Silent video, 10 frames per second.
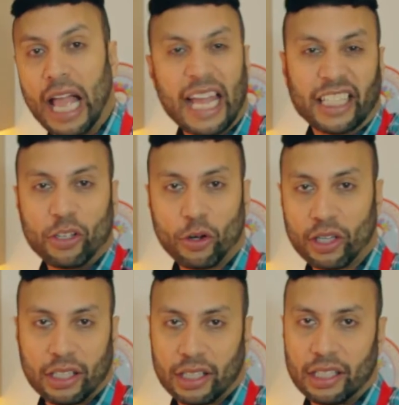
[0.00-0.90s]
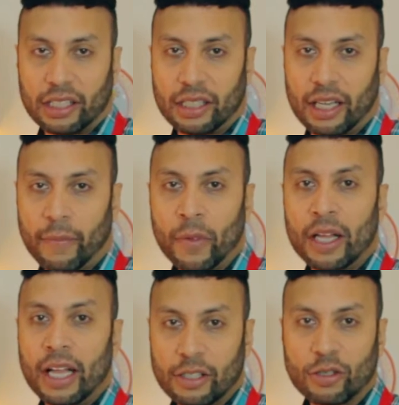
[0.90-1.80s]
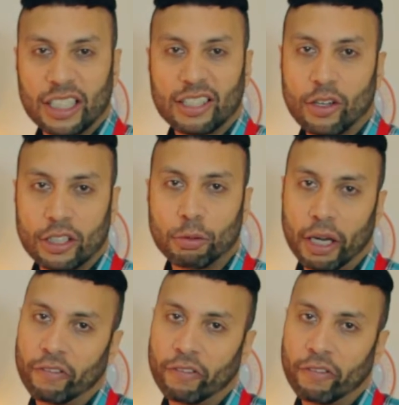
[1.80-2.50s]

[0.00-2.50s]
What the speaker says: any yogurt that's as long as it's not sweet,